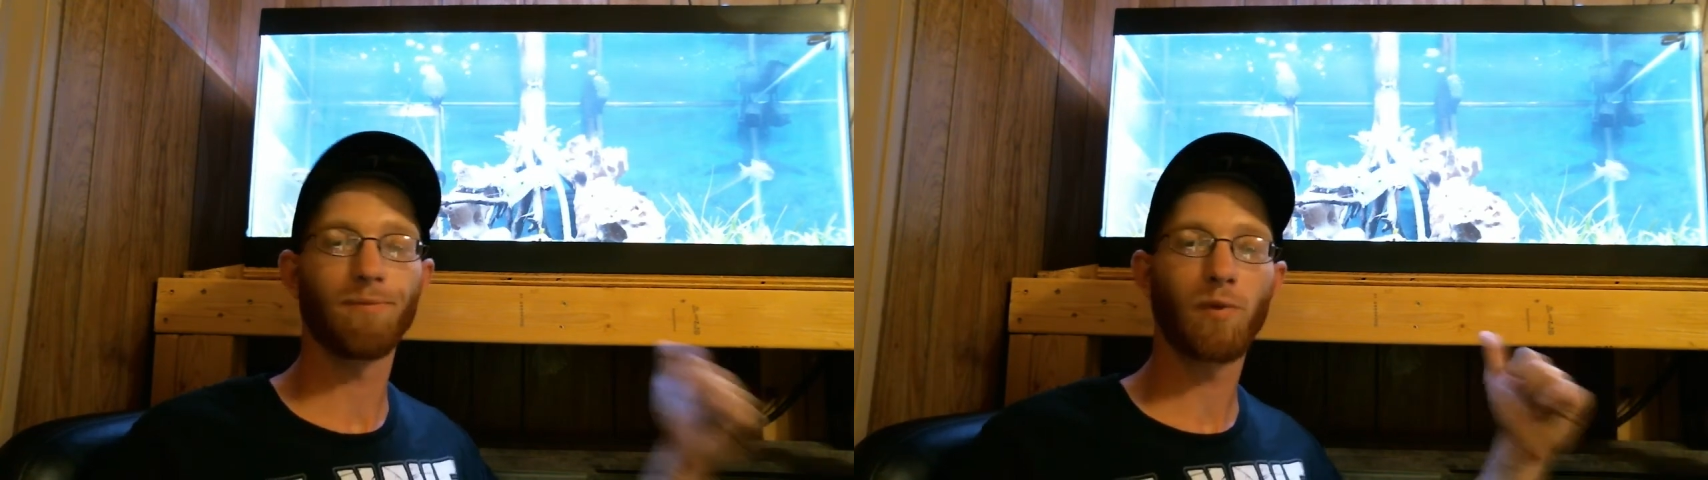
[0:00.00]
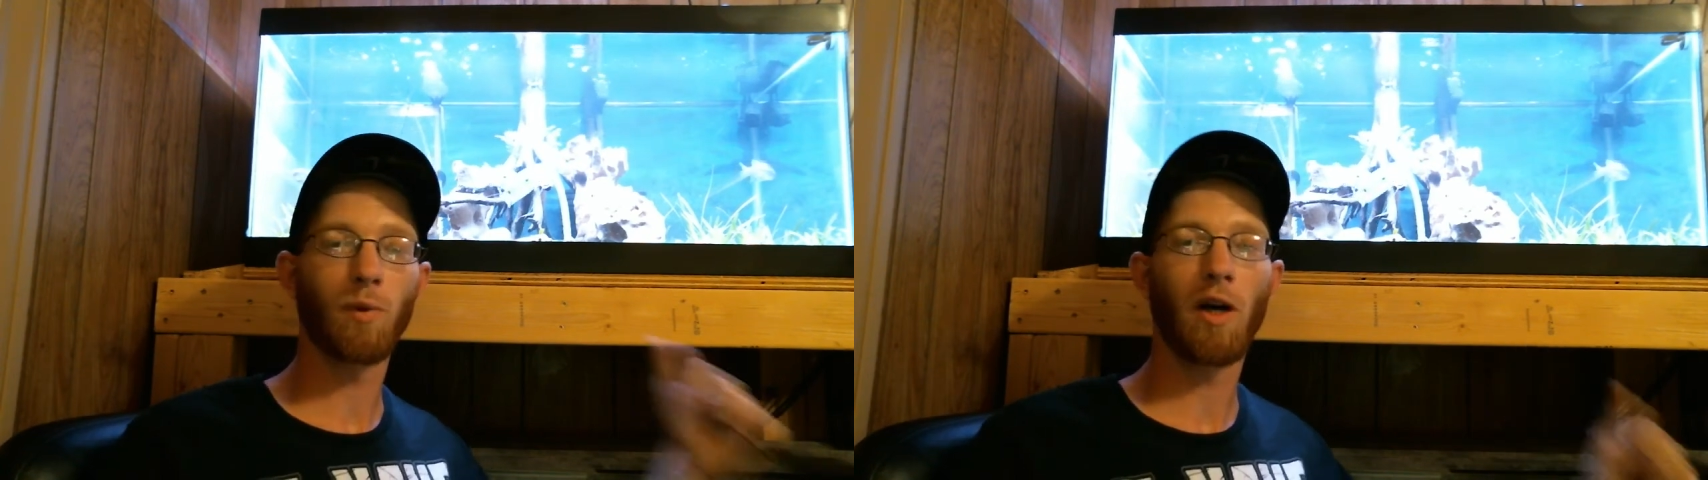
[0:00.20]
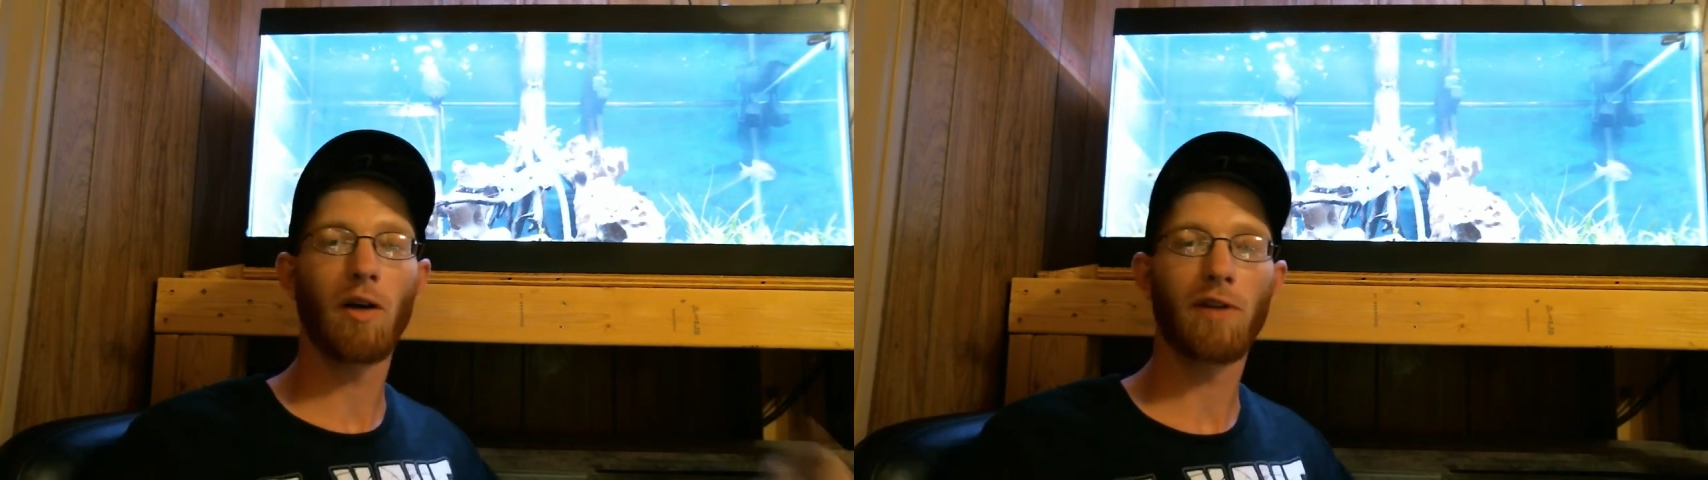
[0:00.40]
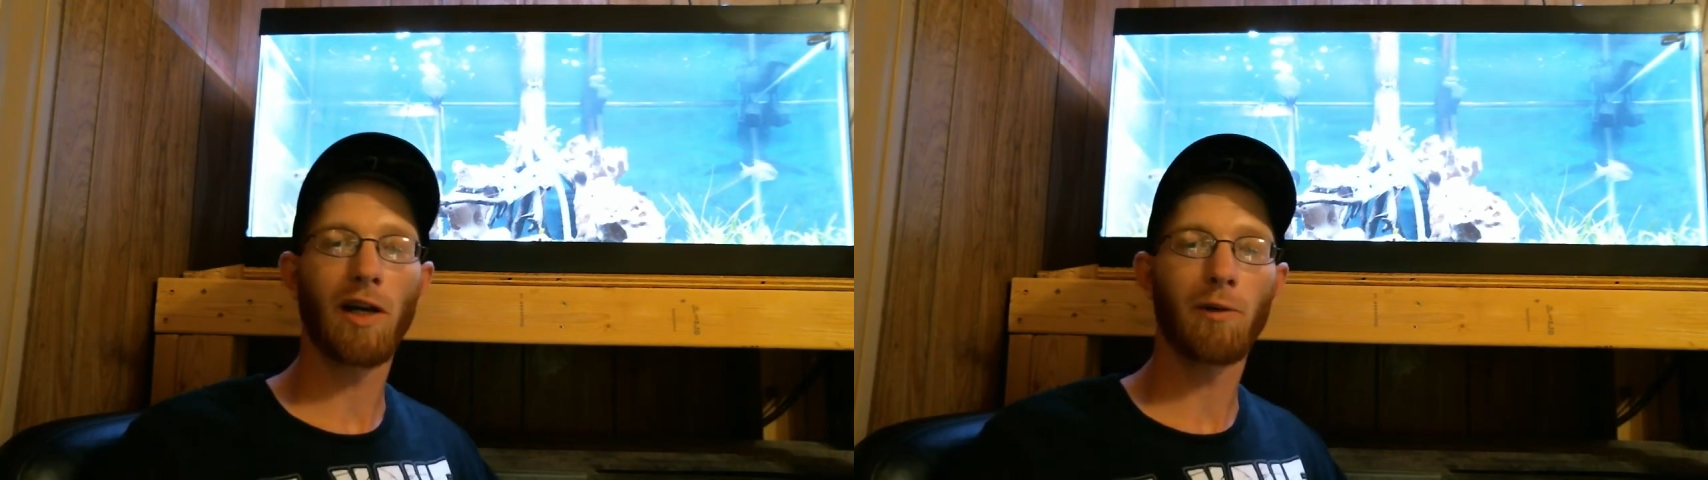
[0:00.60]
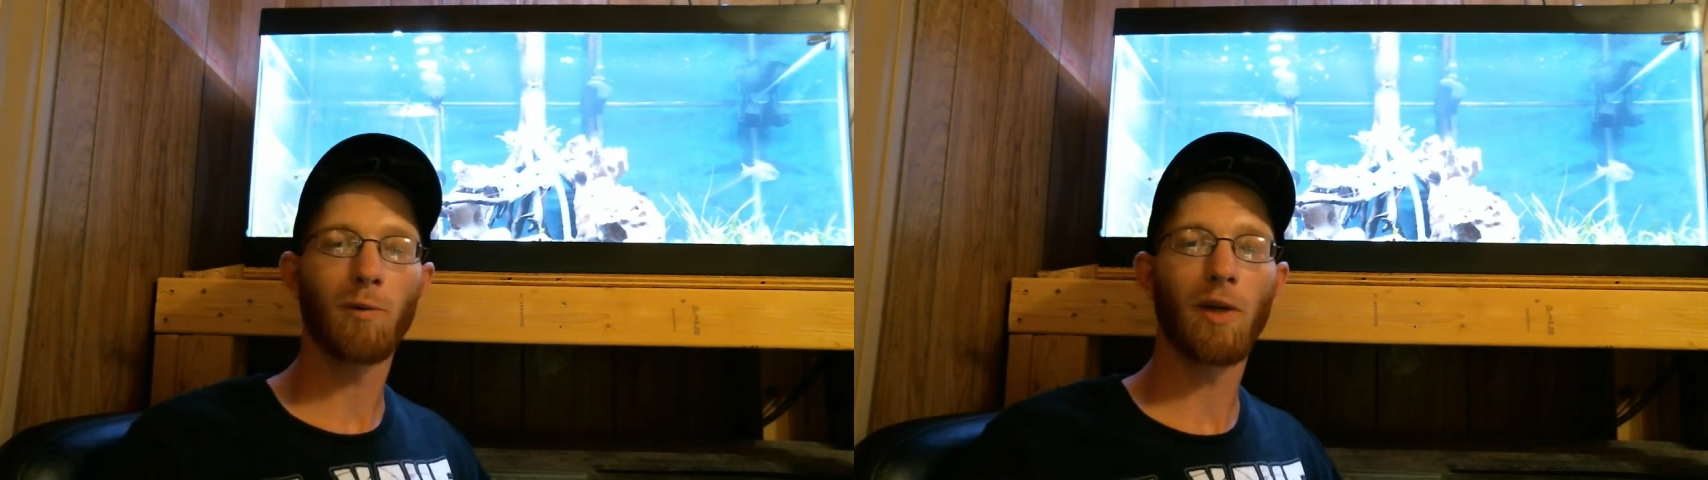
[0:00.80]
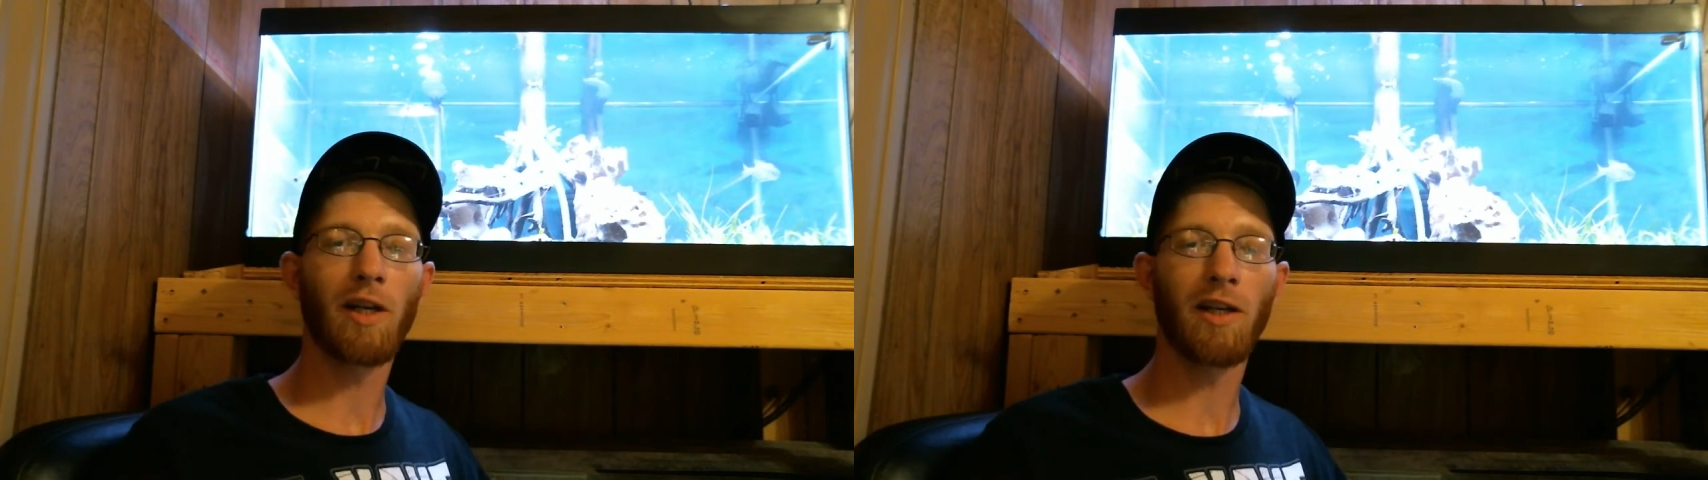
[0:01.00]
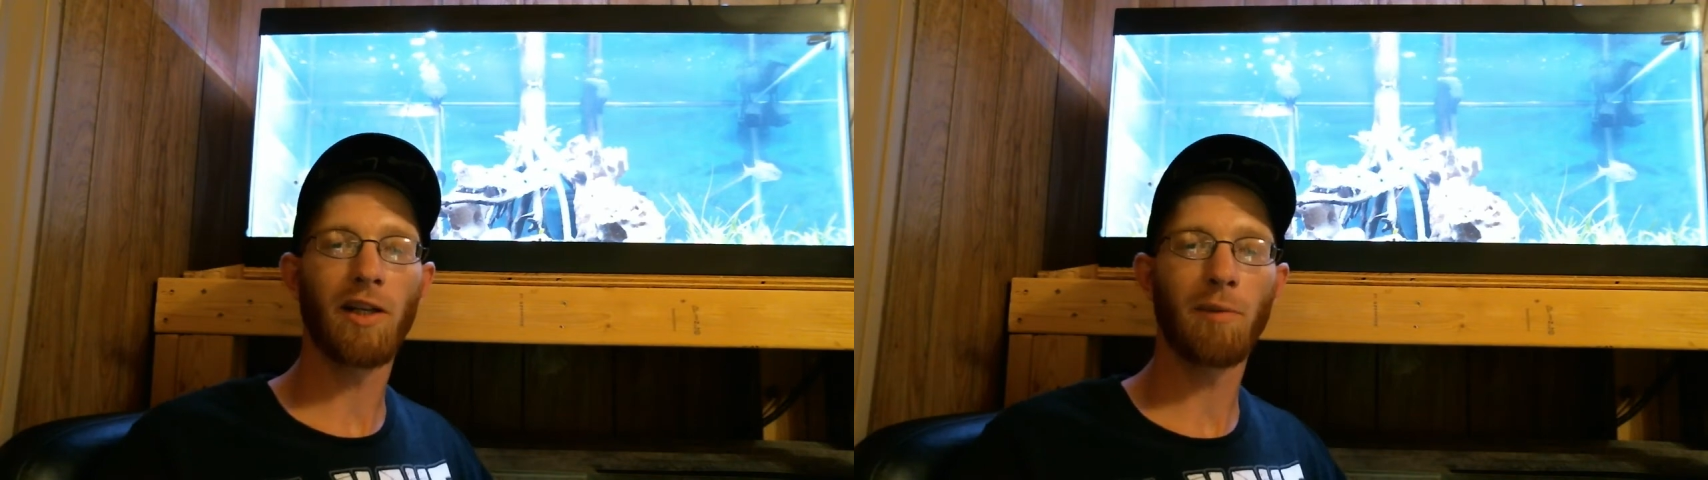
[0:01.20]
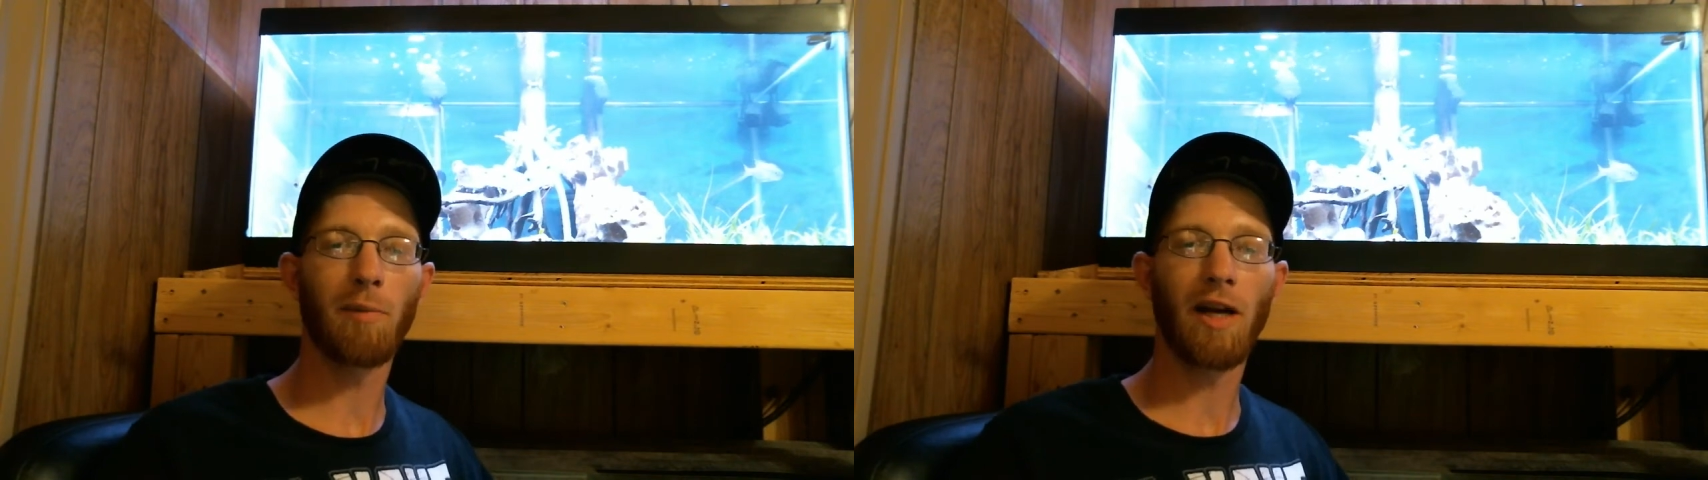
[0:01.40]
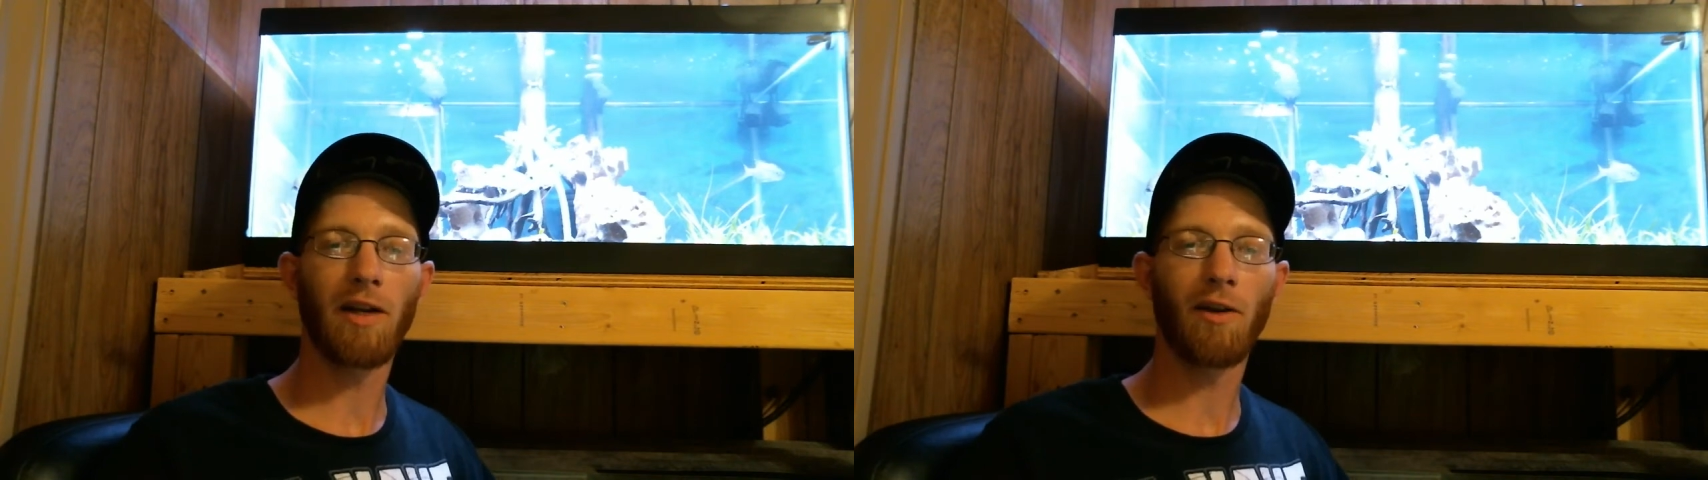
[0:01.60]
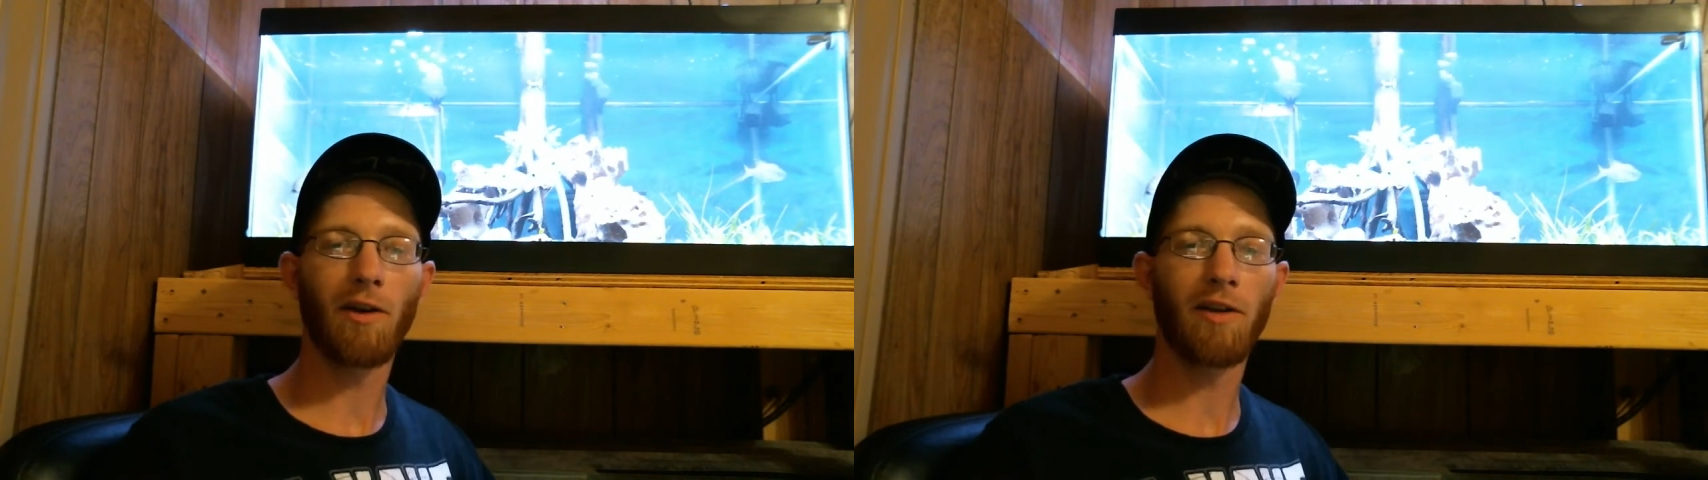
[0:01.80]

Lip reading: while I was out weed eating in the backyard,